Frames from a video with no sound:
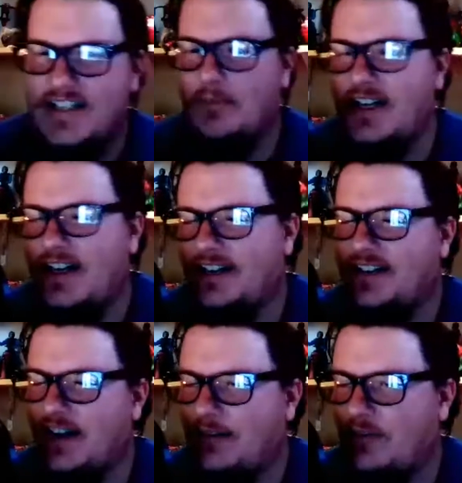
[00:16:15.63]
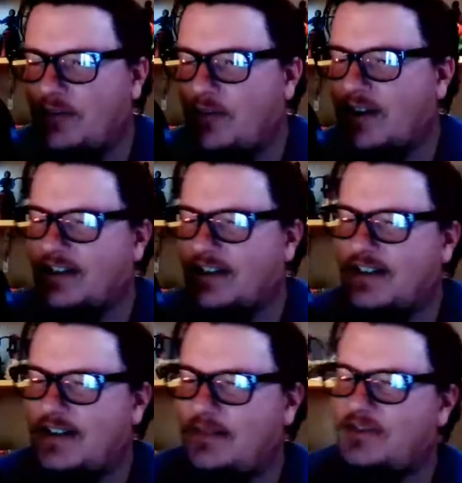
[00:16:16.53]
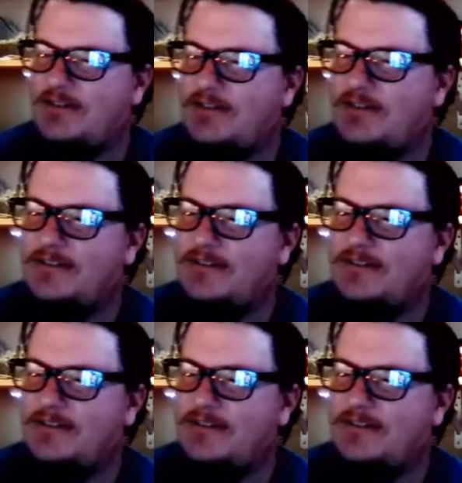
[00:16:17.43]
to hit us up. We want to talk to him too.